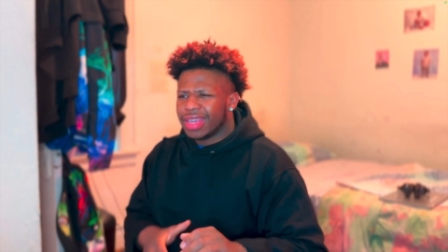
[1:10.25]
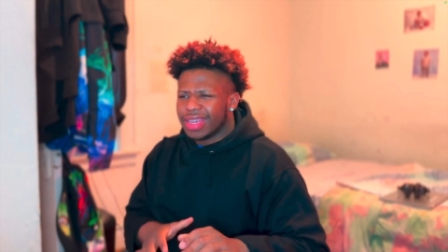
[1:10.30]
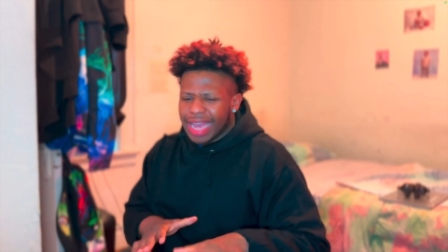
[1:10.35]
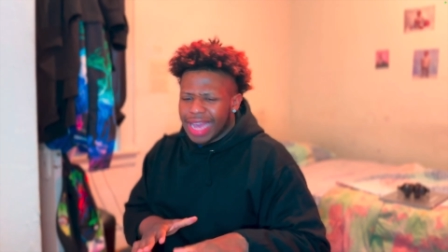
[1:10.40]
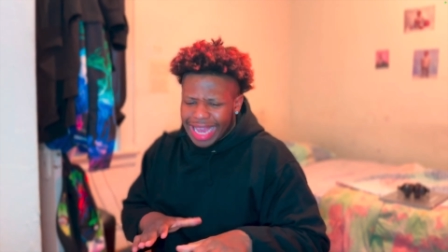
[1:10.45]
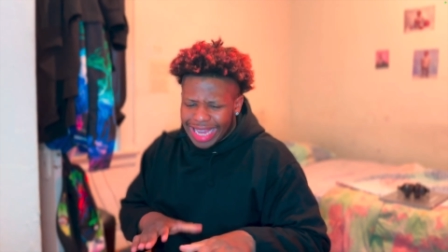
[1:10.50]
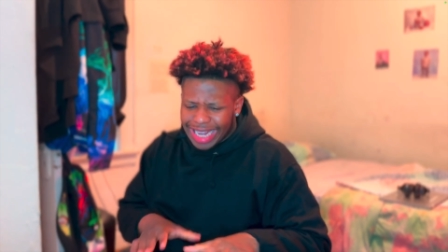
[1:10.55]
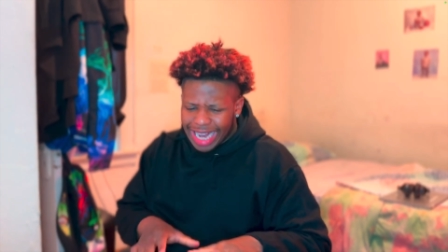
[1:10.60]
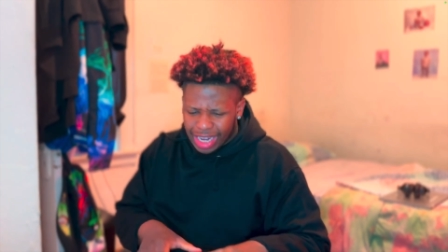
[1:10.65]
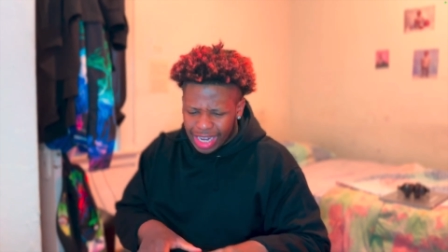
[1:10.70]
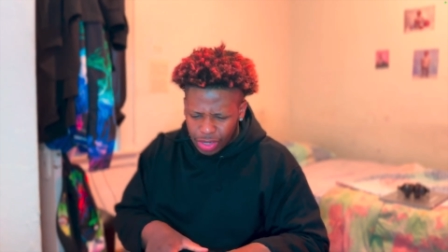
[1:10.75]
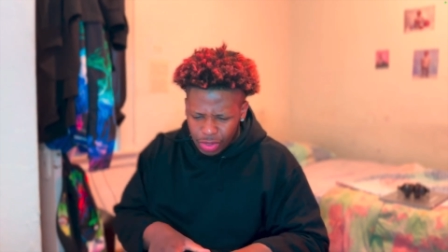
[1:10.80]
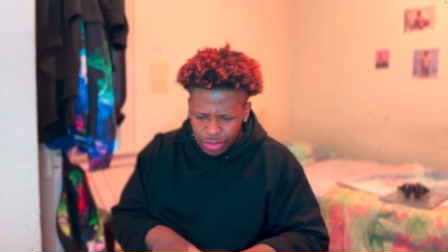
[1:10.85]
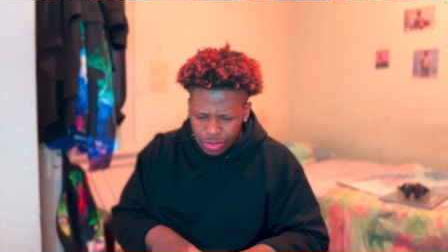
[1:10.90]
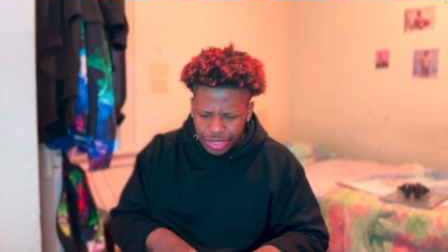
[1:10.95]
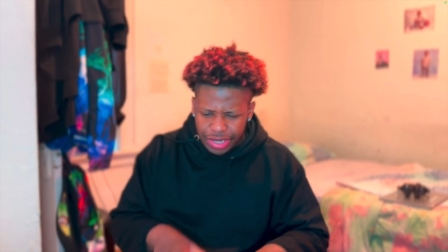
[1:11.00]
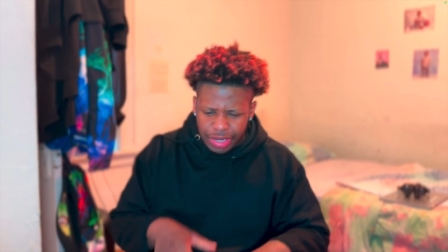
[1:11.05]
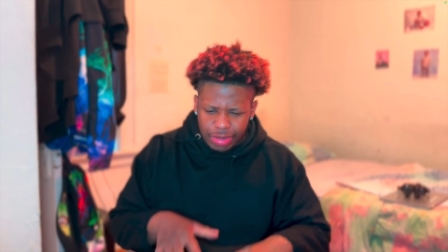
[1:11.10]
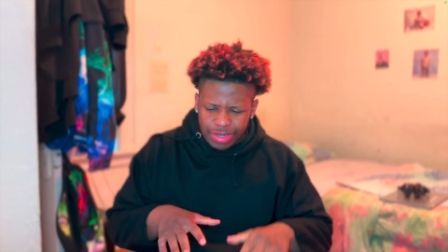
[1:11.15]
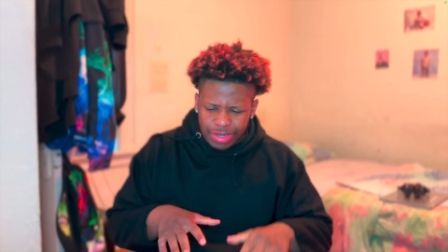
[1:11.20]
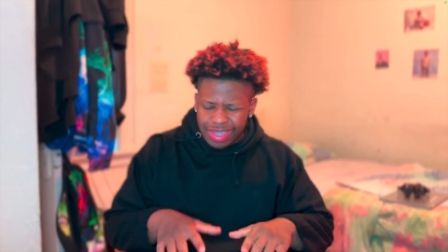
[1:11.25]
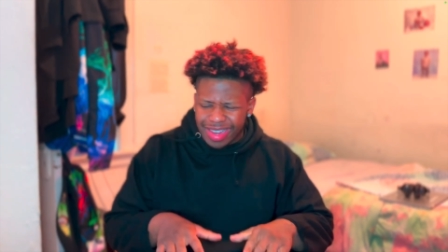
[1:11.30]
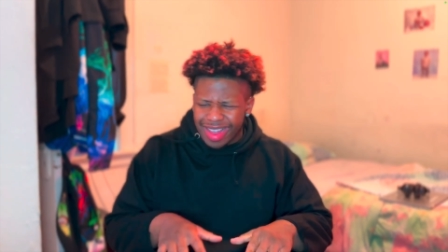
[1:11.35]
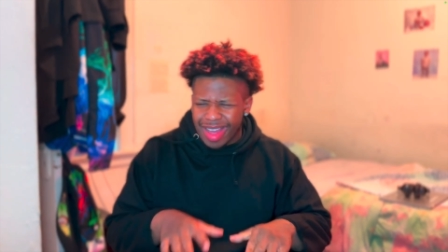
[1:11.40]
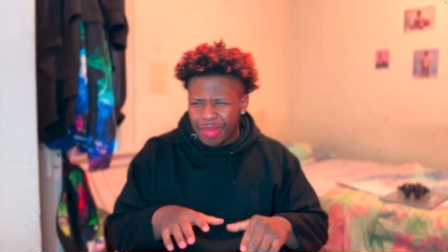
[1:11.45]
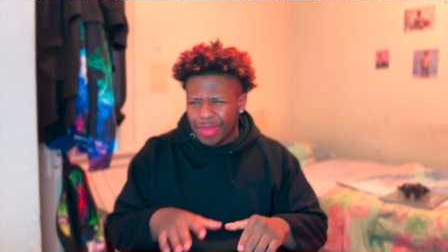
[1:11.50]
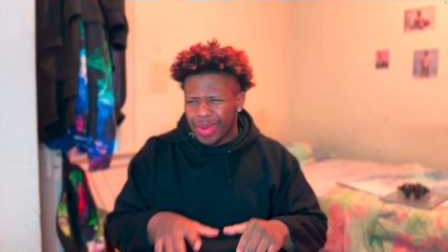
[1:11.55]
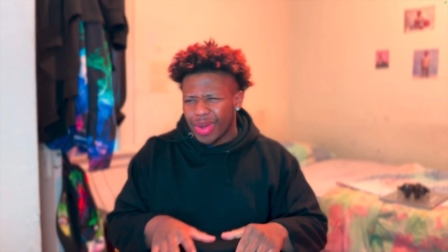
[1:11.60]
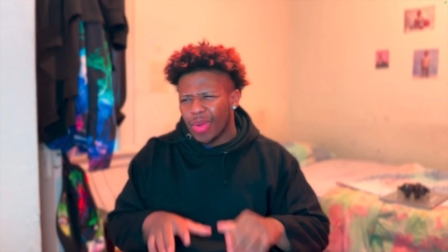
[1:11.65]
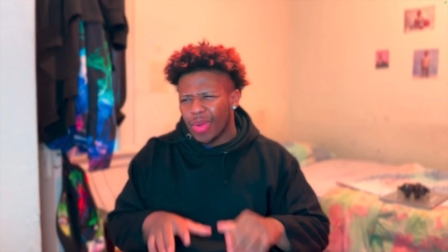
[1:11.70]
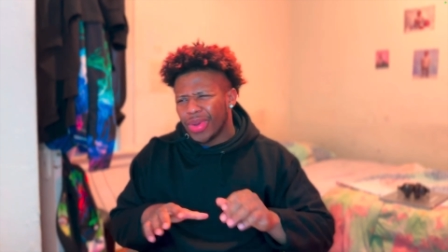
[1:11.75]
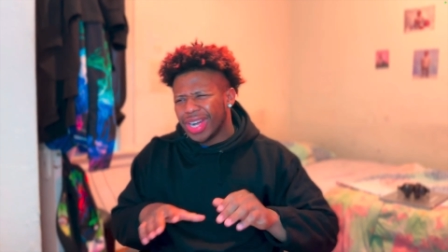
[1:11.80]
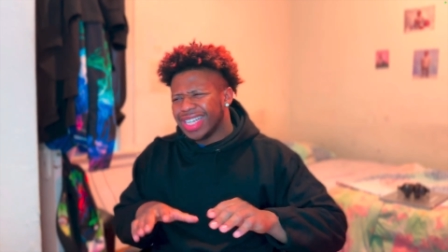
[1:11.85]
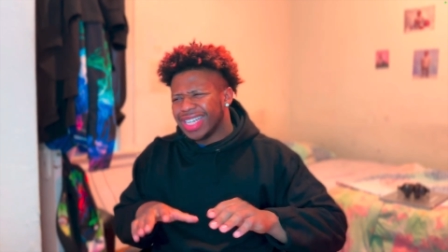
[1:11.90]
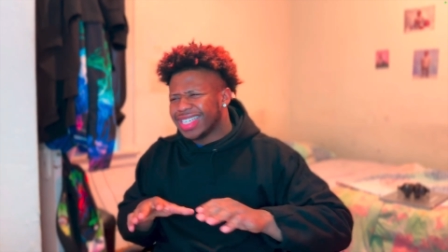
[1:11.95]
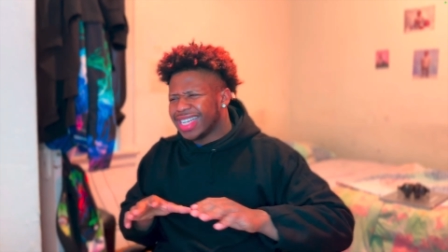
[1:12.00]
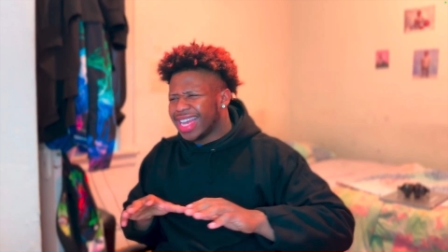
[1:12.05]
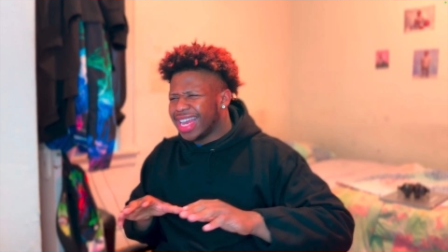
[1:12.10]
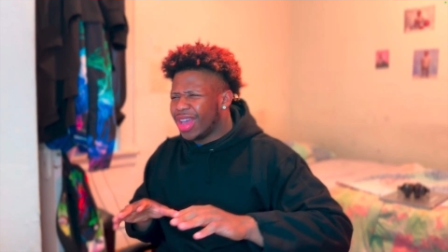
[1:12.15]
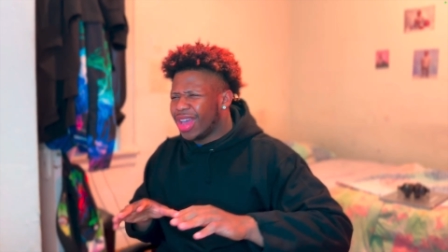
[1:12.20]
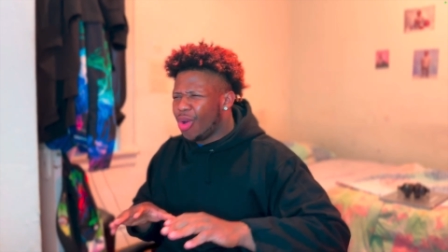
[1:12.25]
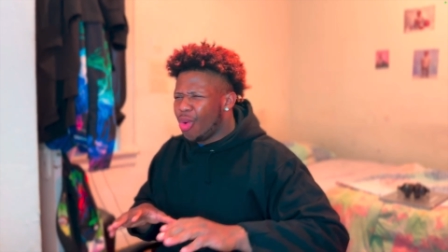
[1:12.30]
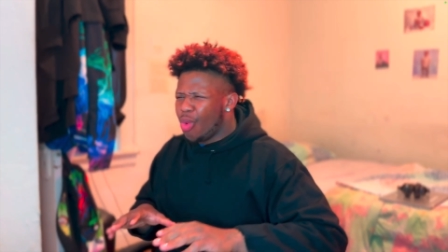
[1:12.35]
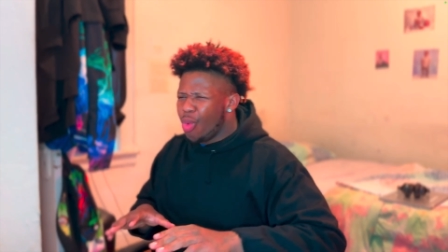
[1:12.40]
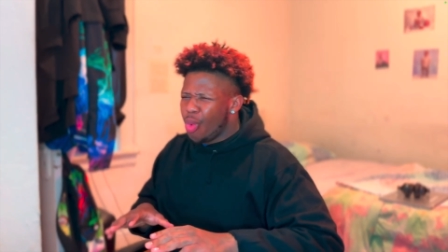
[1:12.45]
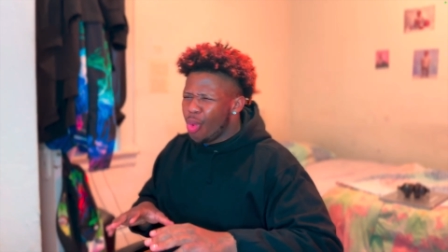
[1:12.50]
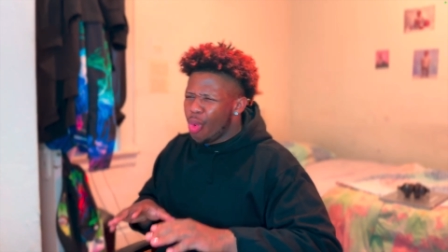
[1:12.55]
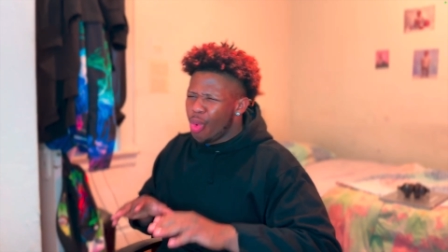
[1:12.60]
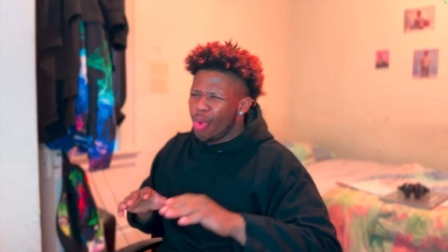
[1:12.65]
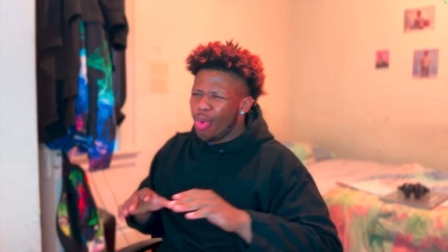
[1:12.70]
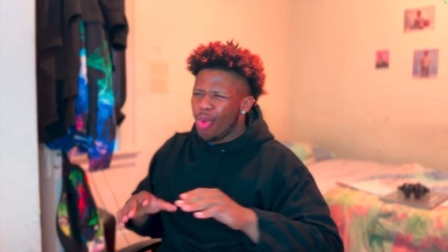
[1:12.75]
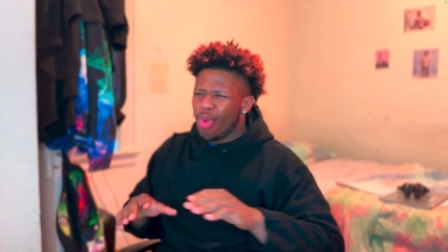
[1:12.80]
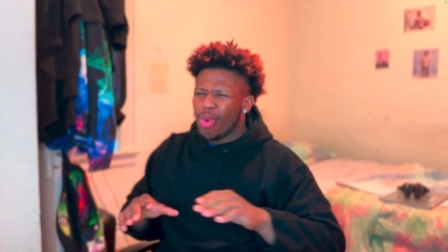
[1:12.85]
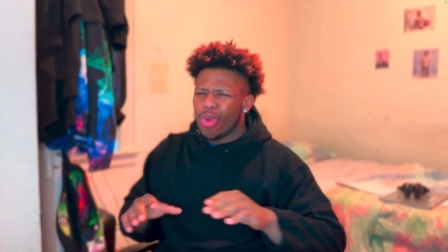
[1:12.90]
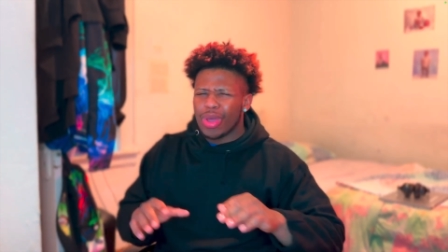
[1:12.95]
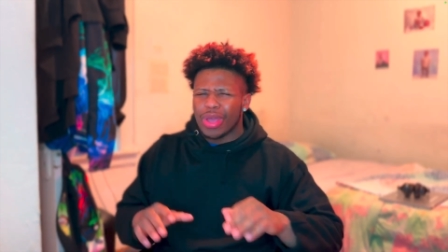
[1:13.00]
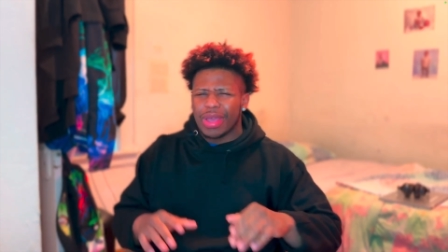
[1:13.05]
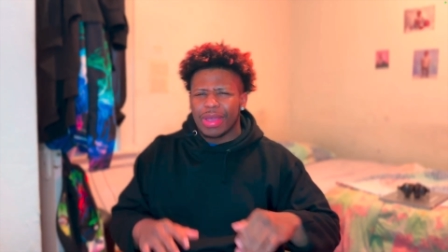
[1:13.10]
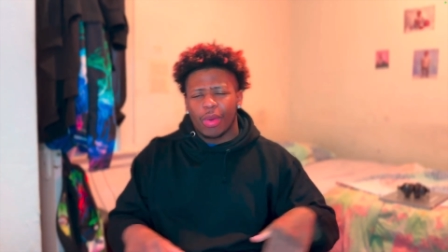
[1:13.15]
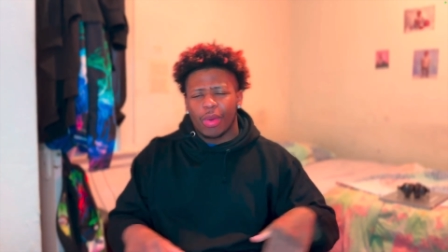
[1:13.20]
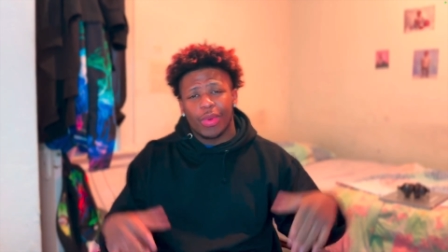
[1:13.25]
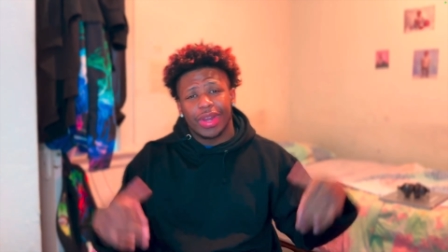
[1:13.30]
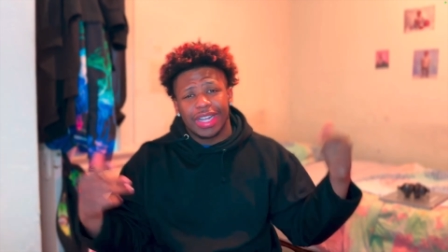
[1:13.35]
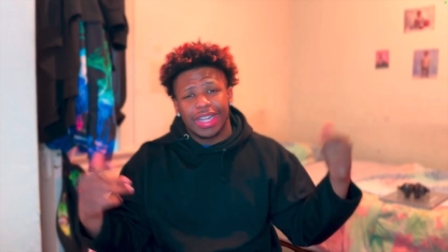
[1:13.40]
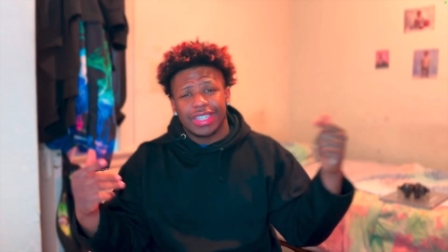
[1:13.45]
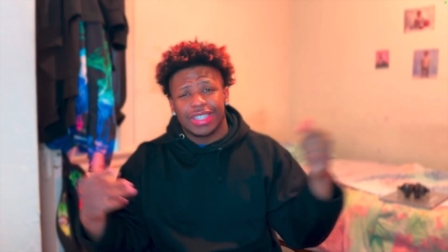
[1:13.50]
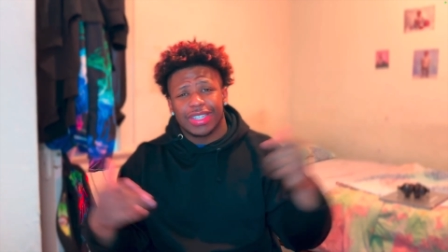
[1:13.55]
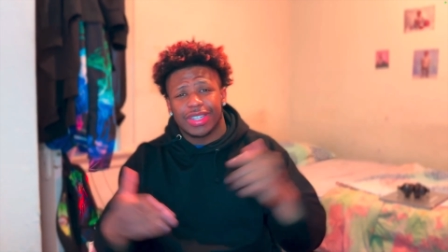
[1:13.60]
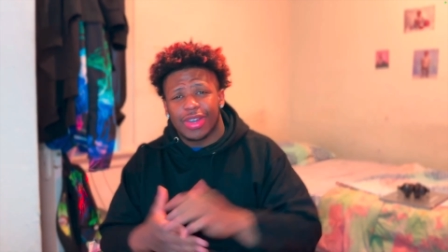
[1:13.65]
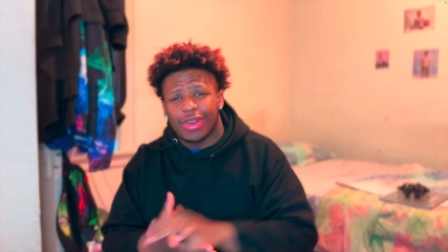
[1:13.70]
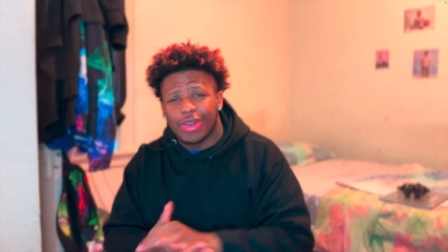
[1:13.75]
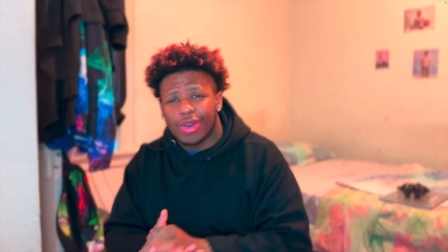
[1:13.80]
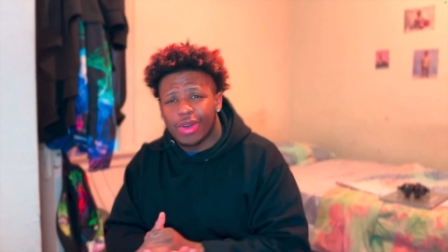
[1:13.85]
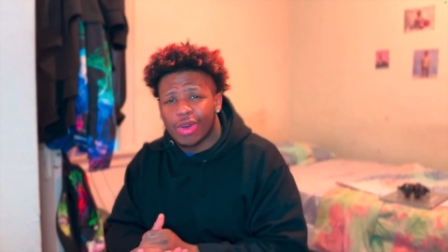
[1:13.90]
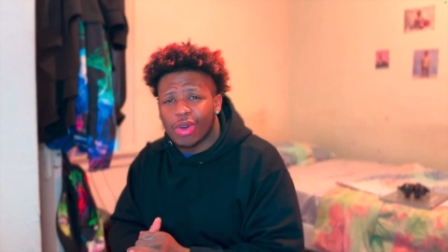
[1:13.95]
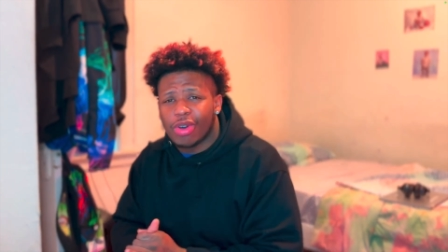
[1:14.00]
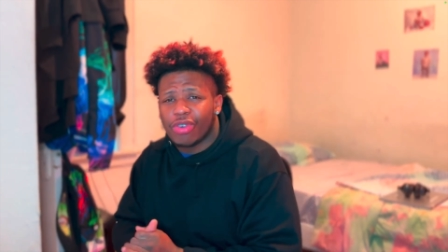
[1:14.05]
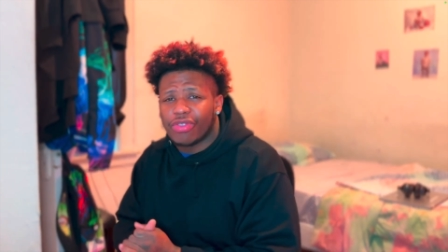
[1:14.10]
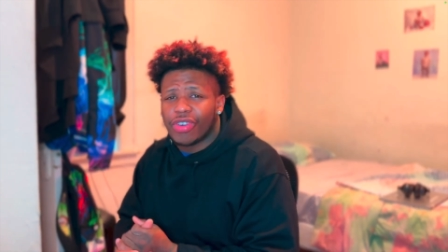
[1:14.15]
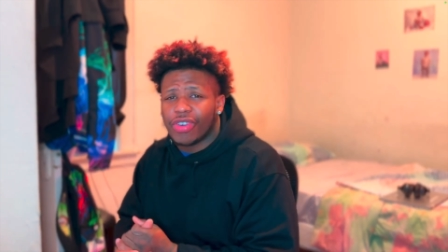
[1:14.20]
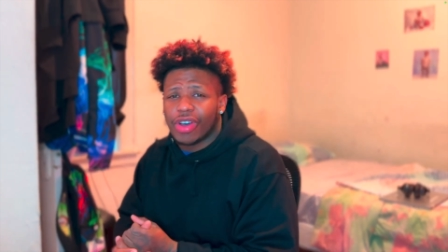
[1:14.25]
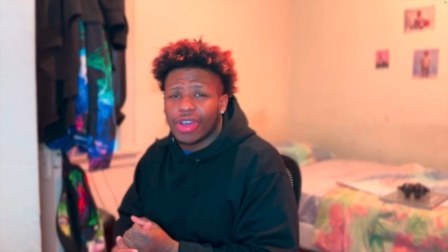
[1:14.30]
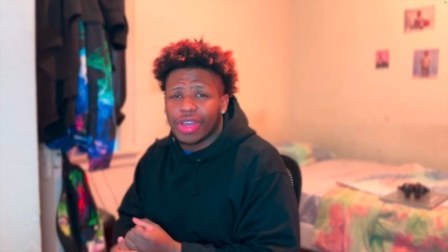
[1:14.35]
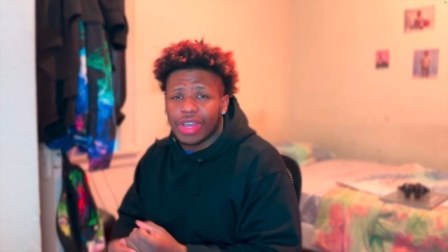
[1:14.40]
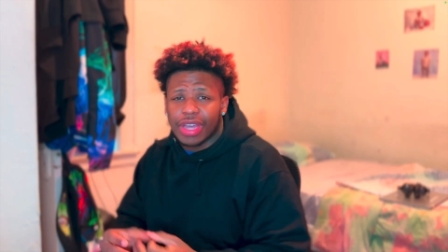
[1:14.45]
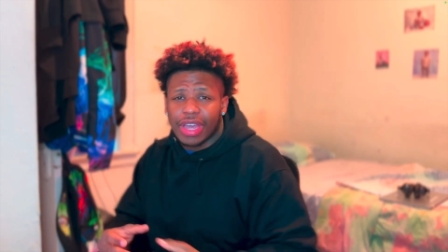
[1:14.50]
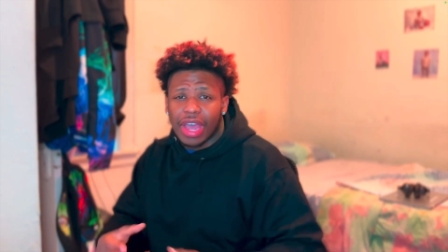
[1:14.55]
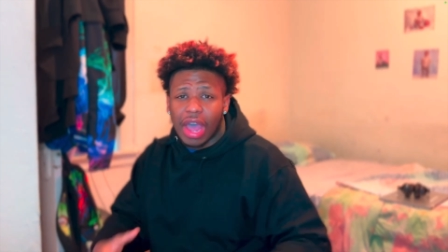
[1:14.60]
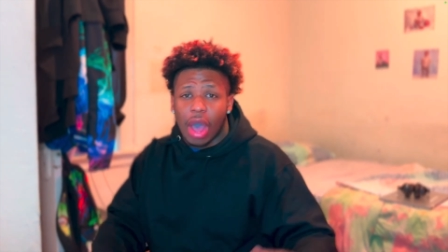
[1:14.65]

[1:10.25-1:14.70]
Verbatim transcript: Y'all hear that Lil Zay Osama, though? What'd he say? Ooh when it's over.